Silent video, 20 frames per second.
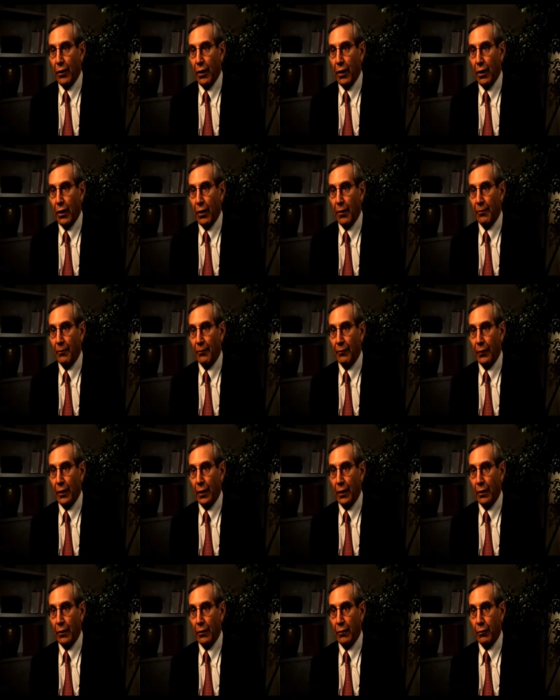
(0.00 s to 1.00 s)
um,
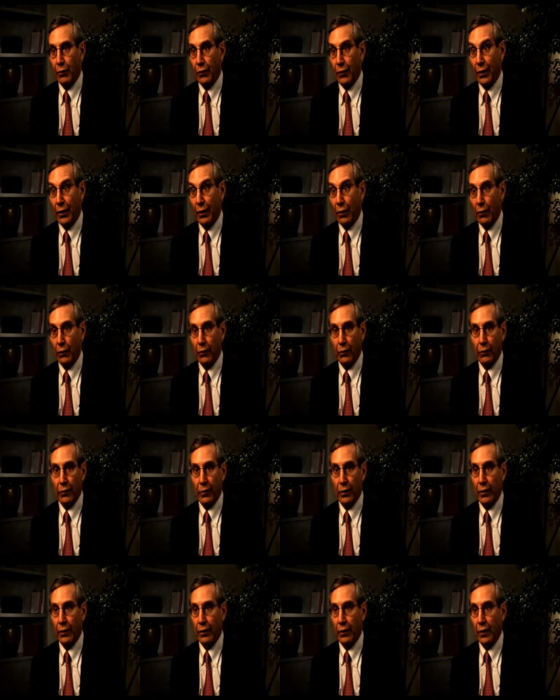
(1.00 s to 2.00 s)
in particular
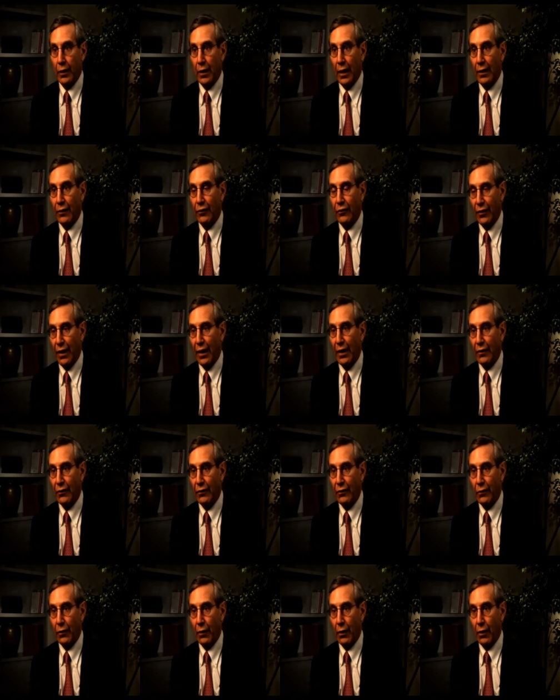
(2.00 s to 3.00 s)
in the United
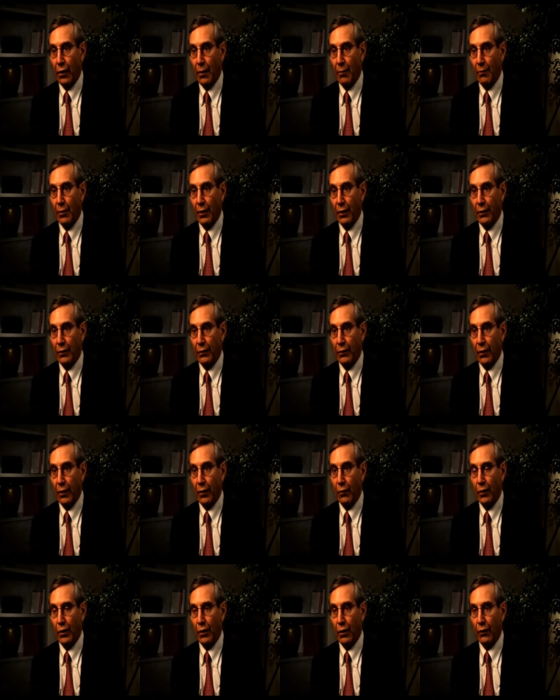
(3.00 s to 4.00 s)
States, uh, but
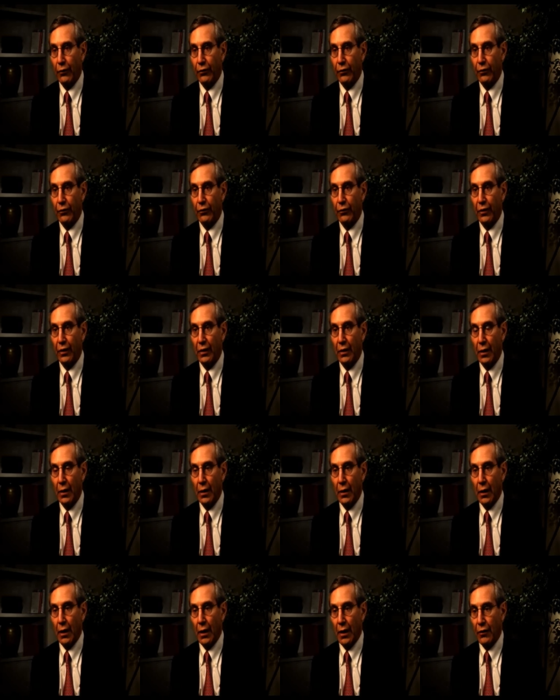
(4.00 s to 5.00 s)
uh, we also see
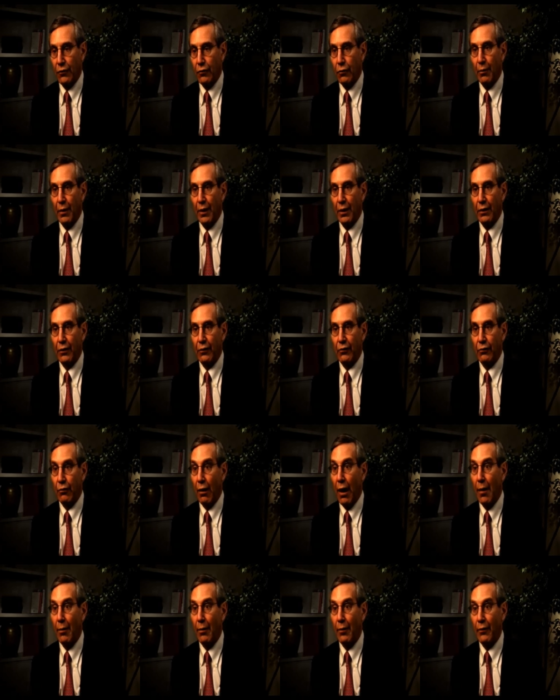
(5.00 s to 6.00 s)
a tremendous
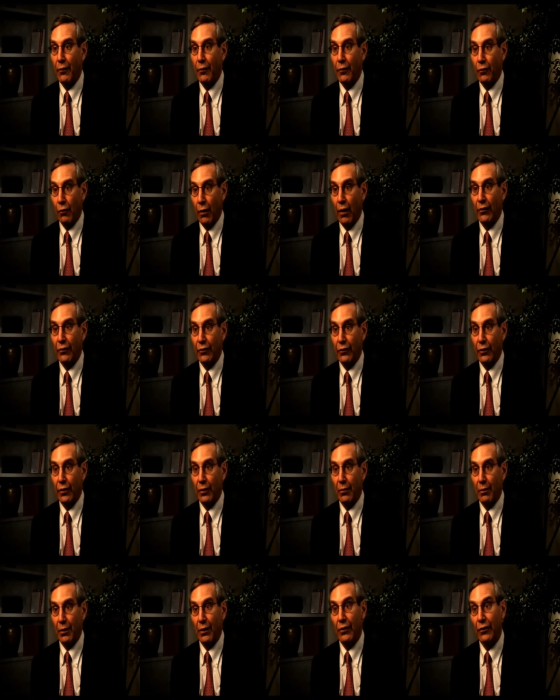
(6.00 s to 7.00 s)
drop in trust
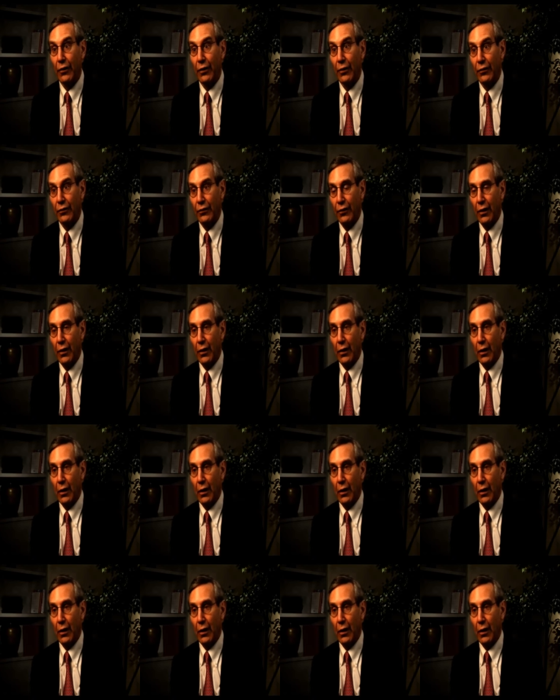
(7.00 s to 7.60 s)
in business,